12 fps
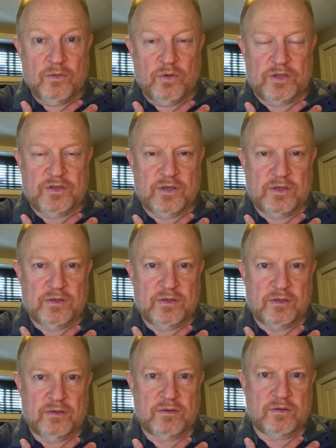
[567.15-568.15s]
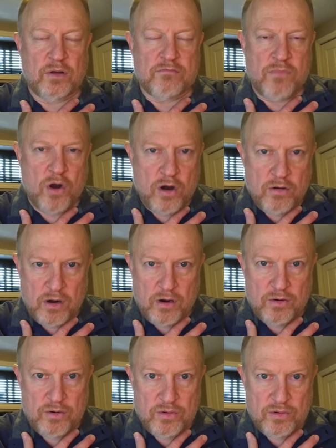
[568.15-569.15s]
which is
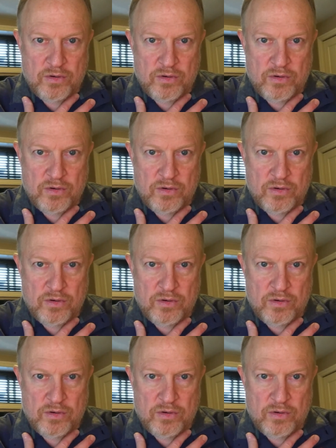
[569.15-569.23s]
tomorrow,